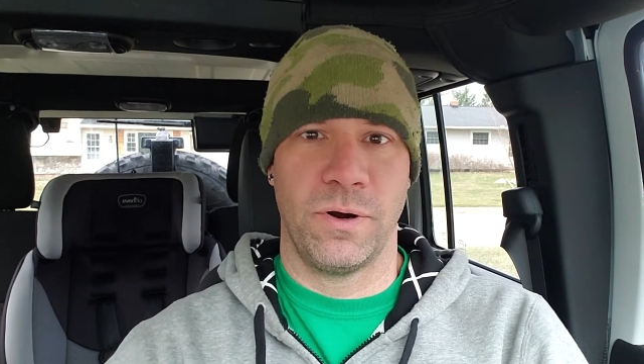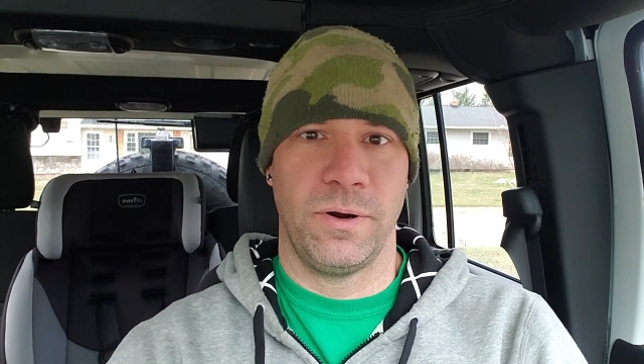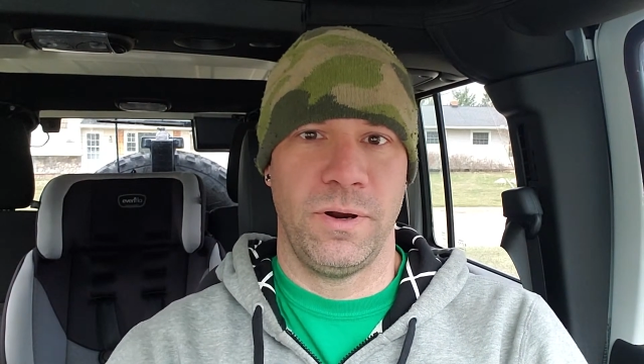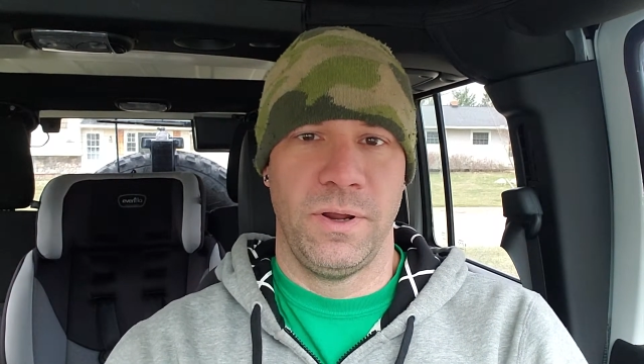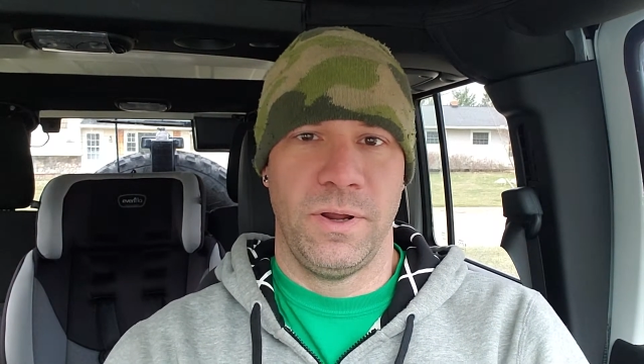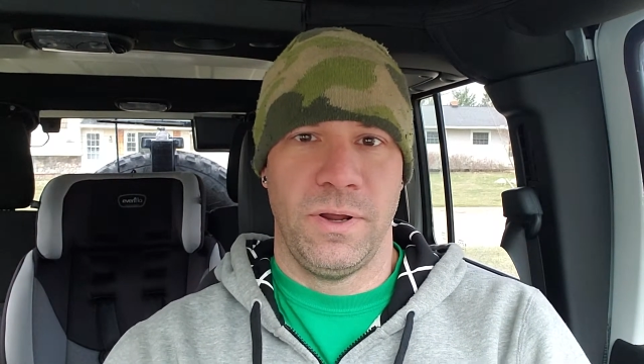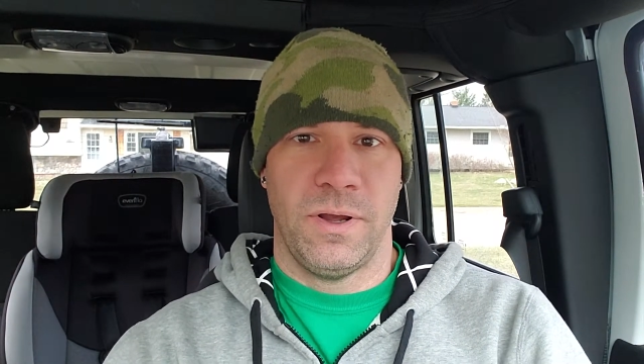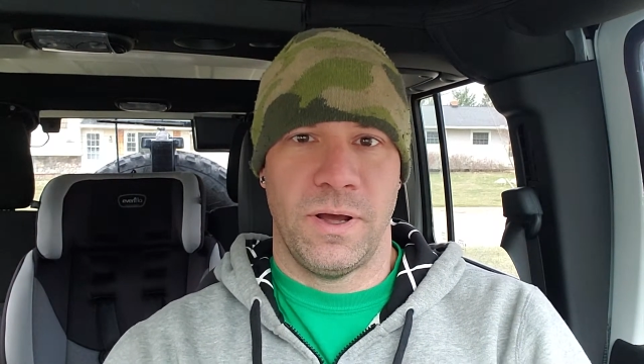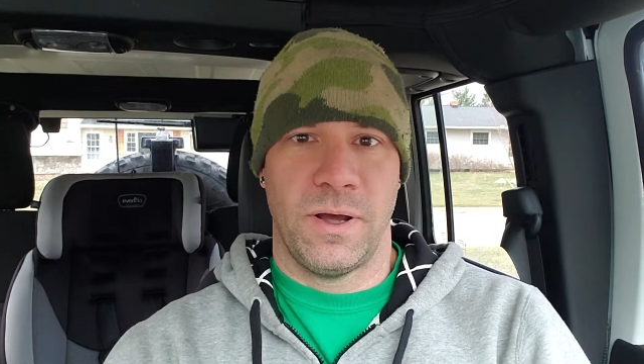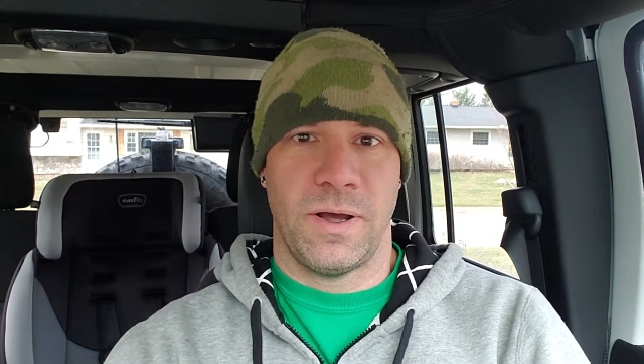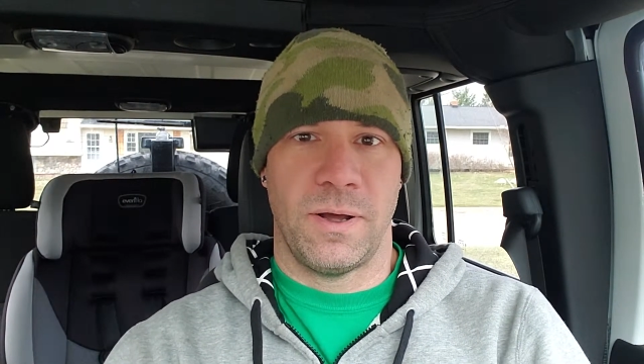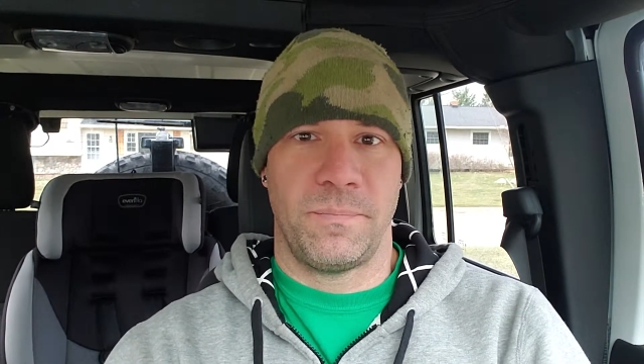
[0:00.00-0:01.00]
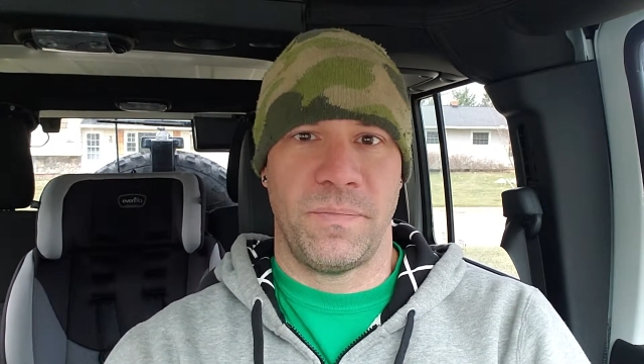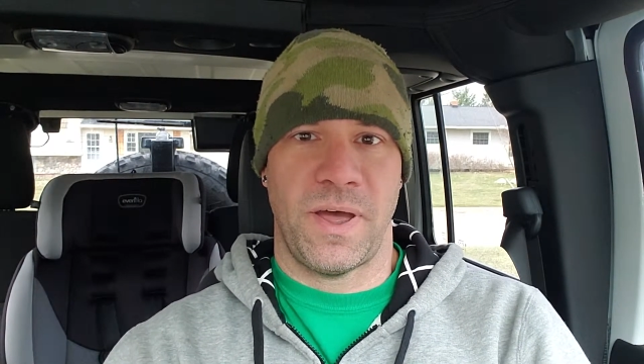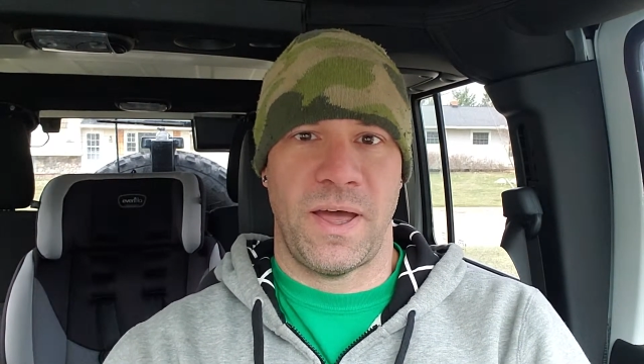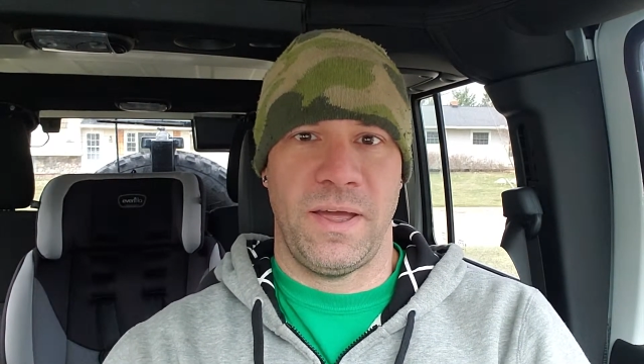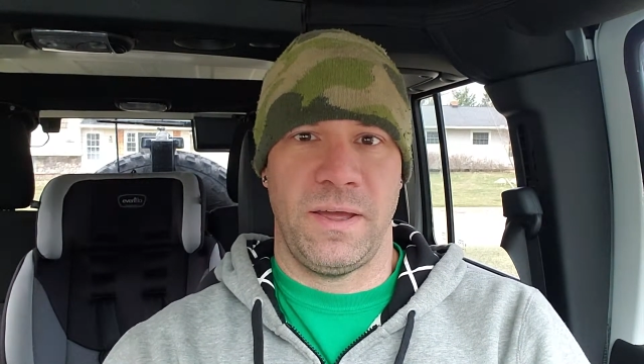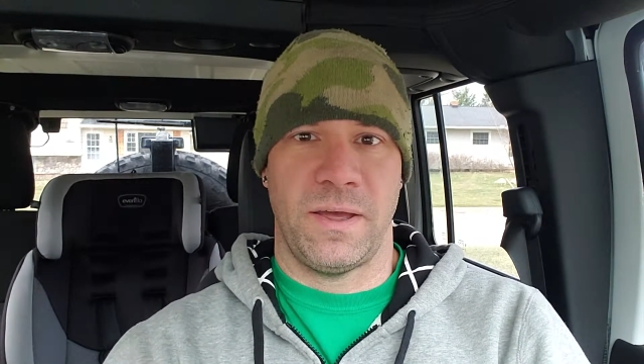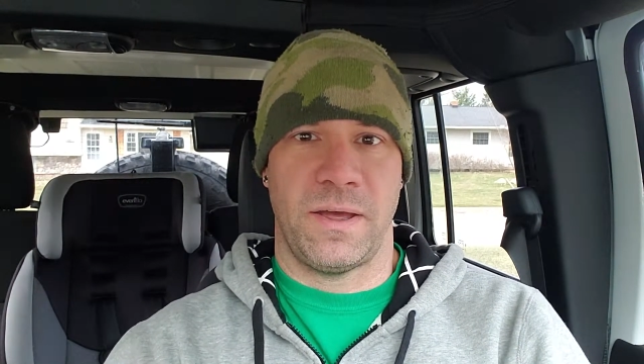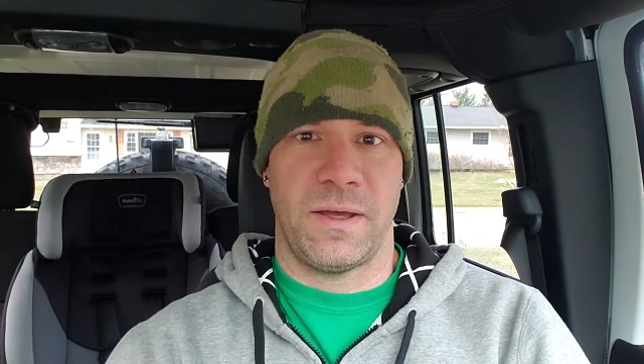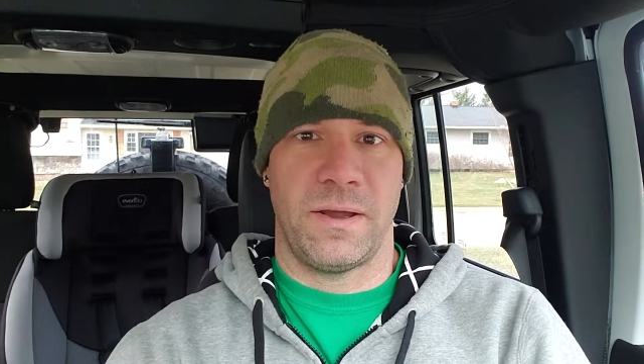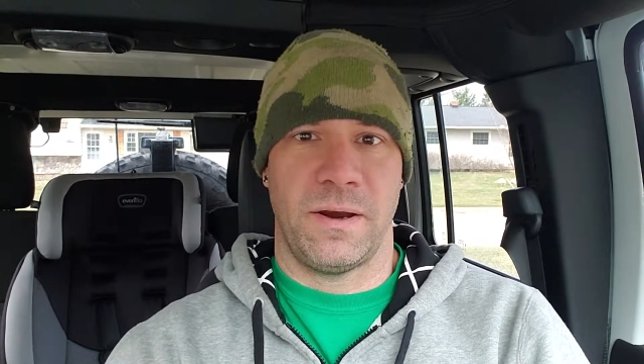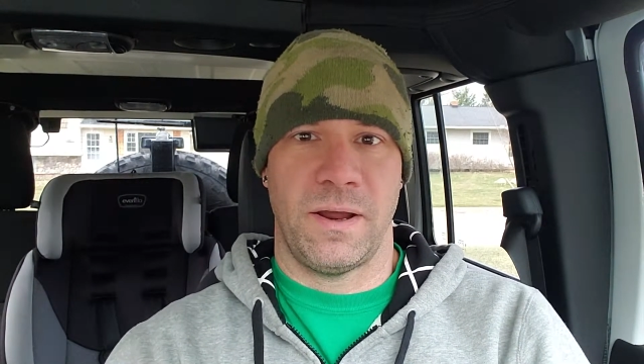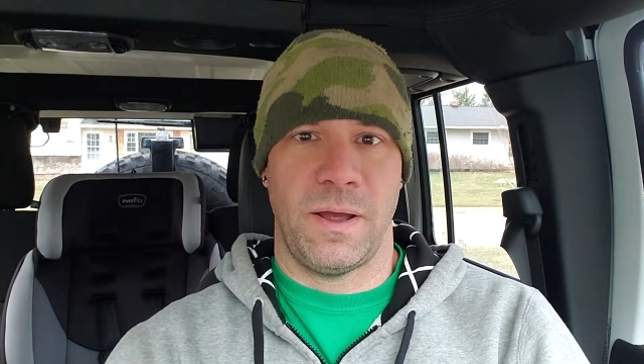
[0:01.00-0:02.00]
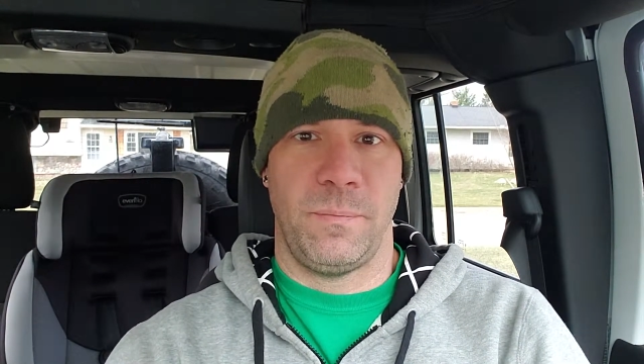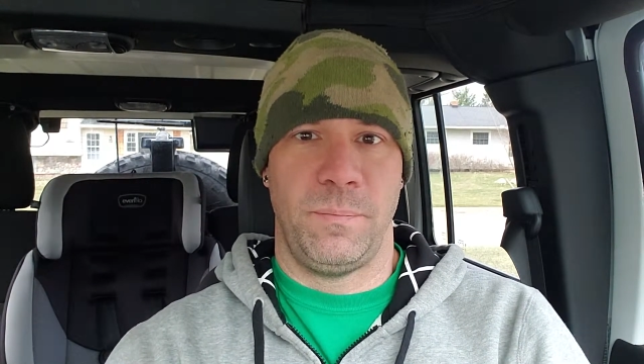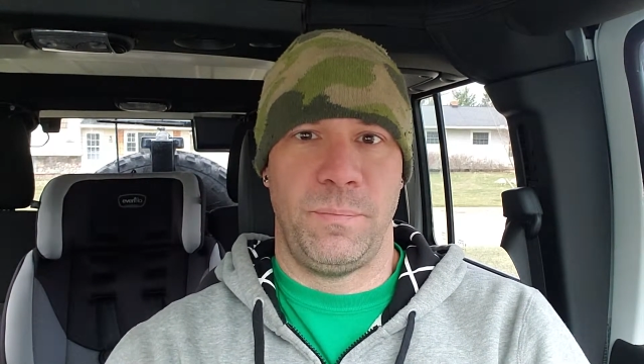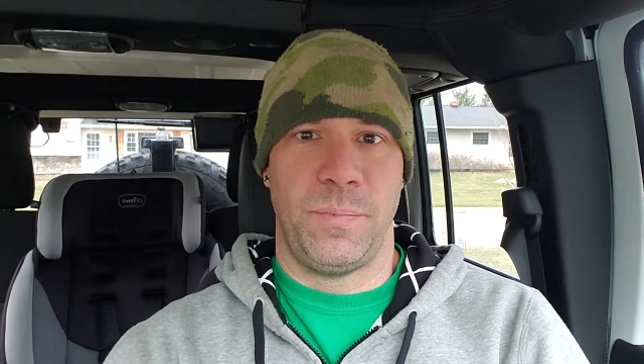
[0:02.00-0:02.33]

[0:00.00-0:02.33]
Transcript: And I